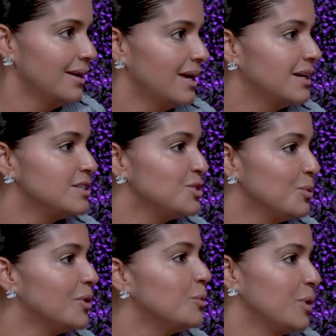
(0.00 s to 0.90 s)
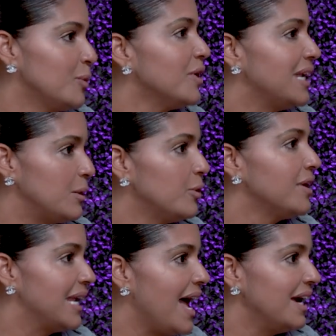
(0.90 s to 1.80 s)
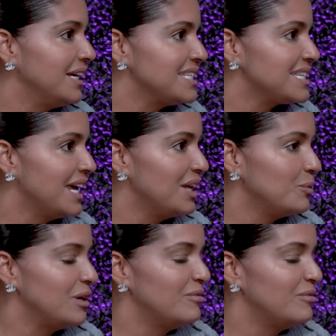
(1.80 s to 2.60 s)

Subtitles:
Because we're aligned and